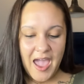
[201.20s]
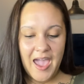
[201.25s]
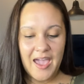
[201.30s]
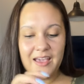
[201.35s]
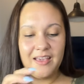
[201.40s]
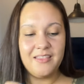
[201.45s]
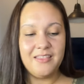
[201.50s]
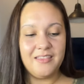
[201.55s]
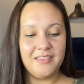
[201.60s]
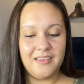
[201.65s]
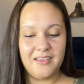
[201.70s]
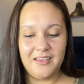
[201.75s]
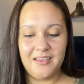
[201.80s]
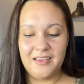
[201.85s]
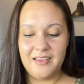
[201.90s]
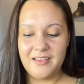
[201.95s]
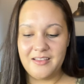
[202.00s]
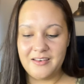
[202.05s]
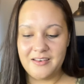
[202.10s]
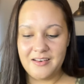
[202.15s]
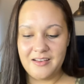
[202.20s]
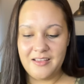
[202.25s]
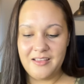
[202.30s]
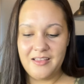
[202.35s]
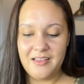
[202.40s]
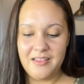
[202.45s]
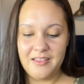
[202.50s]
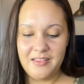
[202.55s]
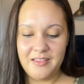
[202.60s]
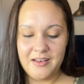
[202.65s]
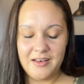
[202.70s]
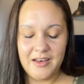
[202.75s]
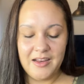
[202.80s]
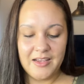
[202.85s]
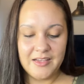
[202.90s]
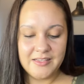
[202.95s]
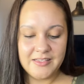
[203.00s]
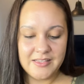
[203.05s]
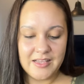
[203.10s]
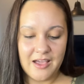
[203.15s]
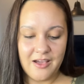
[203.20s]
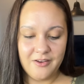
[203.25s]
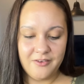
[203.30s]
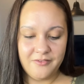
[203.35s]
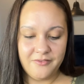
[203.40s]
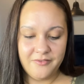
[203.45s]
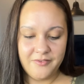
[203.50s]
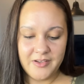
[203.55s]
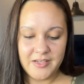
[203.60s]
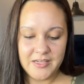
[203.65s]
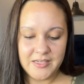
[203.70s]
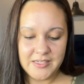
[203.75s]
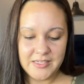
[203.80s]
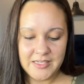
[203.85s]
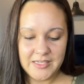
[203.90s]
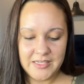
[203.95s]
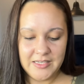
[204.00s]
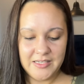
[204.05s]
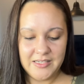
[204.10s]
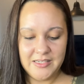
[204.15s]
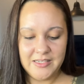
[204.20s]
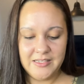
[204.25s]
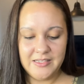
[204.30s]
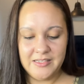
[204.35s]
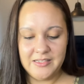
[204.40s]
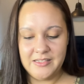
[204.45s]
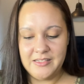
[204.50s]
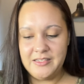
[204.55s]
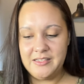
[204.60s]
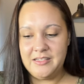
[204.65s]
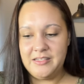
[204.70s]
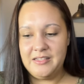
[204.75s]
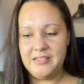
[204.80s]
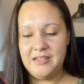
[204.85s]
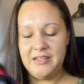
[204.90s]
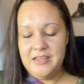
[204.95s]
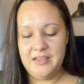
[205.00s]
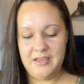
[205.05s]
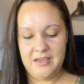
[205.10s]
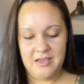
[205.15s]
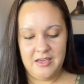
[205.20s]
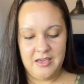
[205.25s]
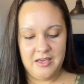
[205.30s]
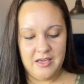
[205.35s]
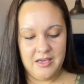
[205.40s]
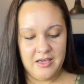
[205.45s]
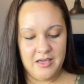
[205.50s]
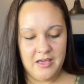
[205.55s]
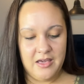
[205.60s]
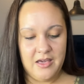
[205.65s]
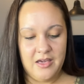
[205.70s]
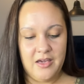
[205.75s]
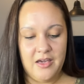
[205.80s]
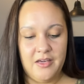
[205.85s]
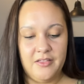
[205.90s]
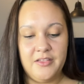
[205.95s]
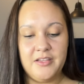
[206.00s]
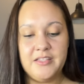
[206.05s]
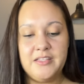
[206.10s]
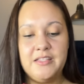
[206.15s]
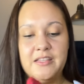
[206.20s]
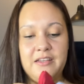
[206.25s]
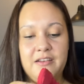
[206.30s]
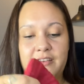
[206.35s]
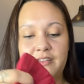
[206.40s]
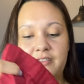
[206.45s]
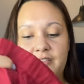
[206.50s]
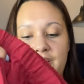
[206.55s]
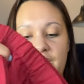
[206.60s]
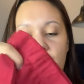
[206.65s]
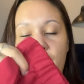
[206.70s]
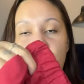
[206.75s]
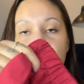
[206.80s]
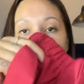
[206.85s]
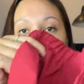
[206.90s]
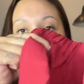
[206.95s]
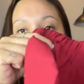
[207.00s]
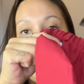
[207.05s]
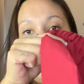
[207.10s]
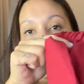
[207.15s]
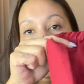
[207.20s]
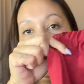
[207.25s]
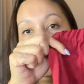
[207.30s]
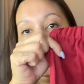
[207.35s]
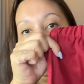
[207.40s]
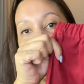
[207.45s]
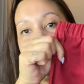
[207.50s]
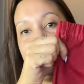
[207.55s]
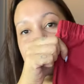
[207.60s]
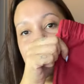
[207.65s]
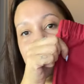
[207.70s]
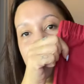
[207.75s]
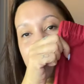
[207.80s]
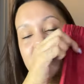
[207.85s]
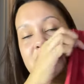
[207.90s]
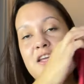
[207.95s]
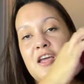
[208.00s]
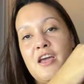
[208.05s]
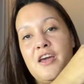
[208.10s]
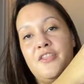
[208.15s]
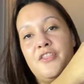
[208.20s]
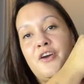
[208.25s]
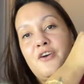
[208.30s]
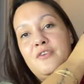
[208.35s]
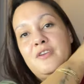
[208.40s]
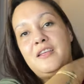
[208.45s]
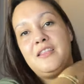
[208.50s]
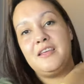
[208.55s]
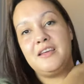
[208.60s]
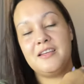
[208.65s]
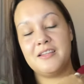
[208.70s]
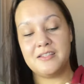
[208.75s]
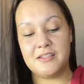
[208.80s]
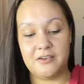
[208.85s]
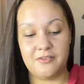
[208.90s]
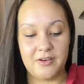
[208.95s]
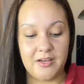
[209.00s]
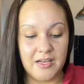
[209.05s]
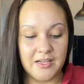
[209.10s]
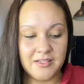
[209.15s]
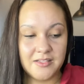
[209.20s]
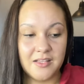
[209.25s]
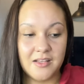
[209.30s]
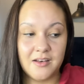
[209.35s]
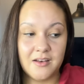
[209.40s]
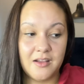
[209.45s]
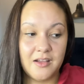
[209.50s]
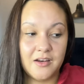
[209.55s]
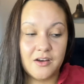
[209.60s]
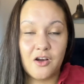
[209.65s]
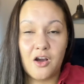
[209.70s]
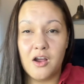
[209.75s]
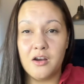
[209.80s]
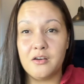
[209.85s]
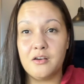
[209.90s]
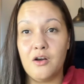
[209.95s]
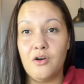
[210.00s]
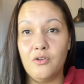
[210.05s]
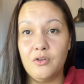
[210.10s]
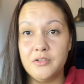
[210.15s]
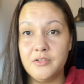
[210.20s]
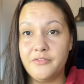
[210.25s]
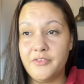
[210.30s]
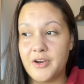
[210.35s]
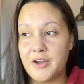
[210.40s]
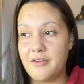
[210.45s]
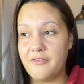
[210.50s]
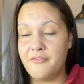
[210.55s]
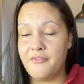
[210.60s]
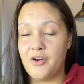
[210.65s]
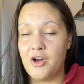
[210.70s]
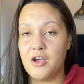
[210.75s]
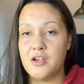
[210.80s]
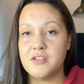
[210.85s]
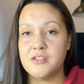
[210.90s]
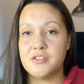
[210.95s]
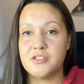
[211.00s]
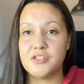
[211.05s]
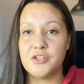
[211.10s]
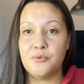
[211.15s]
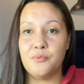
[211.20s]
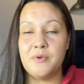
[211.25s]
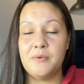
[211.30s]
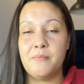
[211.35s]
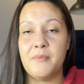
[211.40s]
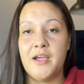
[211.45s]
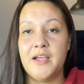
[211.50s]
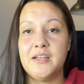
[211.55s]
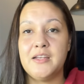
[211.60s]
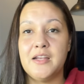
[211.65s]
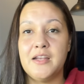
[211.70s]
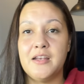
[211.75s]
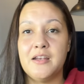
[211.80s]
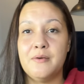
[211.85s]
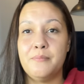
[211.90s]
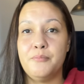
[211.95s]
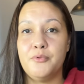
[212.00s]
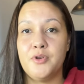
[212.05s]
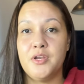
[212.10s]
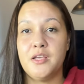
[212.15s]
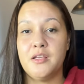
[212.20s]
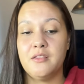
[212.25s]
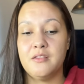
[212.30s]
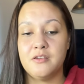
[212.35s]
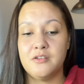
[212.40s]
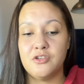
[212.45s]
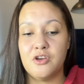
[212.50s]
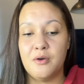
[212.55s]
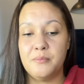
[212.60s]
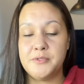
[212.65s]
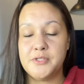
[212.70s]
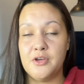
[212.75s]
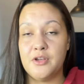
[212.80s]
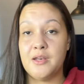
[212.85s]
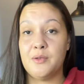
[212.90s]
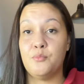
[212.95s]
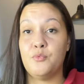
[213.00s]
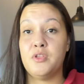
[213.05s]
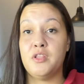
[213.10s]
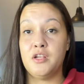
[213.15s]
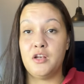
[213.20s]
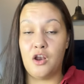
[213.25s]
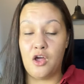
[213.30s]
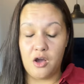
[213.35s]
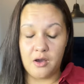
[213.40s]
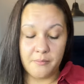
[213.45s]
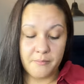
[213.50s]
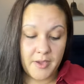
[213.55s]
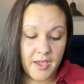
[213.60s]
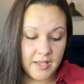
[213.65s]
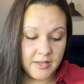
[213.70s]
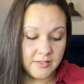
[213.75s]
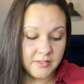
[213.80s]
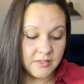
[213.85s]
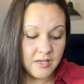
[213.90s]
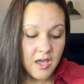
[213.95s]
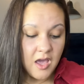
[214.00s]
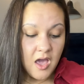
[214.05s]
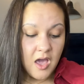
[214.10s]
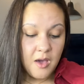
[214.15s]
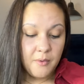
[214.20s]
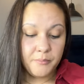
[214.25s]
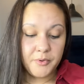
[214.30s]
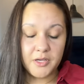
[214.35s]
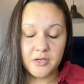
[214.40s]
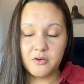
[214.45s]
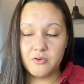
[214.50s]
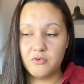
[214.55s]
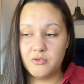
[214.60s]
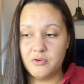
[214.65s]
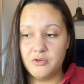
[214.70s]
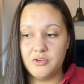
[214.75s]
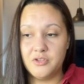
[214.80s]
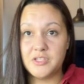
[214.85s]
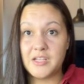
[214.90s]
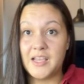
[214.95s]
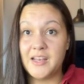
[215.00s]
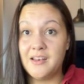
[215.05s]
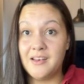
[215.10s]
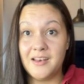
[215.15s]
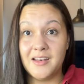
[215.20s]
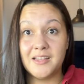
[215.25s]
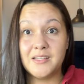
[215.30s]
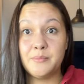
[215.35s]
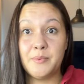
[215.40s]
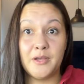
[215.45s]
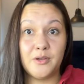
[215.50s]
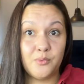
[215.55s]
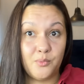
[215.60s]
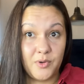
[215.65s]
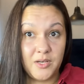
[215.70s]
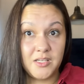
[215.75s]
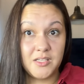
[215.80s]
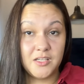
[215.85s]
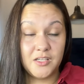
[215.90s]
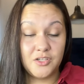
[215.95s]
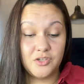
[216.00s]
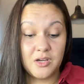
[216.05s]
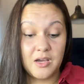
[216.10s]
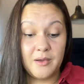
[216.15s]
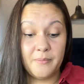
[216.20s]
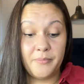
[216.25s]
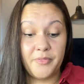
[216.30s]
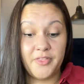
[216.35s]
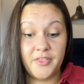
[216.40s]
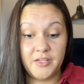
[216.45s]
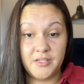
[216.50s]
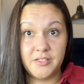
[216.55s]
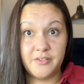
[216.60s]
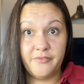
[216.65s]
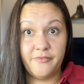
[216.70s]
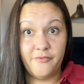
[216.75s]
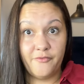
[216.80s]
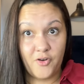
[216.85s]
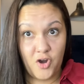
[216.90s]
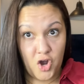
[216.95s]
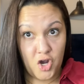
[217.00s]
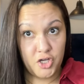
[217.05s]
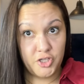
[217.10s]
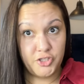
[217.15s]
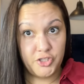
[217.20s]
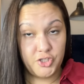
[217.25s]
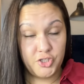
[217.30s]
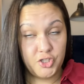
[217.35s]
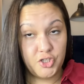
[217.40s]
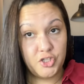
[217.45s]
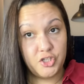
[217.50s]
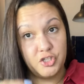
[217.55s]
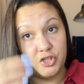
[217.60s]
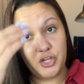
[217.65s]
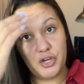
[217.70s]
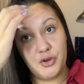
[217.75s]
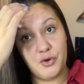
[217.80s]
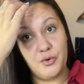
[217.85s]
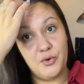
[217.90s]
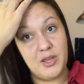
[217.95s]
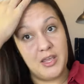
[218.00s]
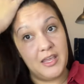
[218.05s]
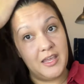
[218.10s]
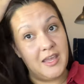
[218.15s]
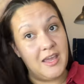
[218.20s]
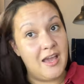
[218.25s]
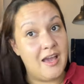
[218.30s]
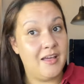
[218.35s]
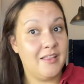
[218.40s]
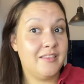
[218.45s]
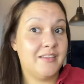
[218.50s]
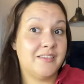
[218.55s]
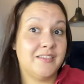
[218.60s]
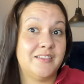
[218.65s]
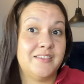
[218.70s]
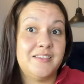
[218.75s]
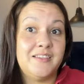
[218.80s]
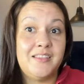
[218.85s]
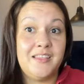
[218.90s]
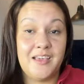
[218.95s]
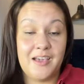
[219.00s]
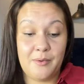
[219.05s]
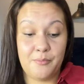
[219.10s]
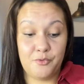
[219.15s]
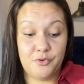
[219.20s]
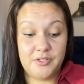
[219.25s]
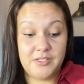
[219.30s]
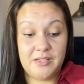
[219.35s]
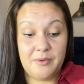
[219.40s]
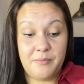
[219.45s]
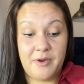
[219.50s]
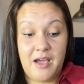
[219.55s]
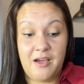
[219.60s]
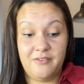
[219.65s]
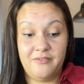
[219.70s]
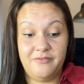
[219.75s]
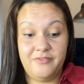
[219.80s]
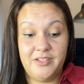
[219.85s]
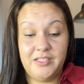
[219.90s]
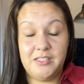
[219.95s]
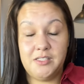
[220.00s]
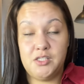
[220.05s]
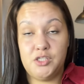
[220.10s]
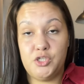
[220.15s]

and then the next outfit is this little red shorts the only thing is i realized that it got cold very fast so we might end up putting the tops on him with long pants because i didn't expect winter to come this fast so yeah this is the thing i bought summer outfits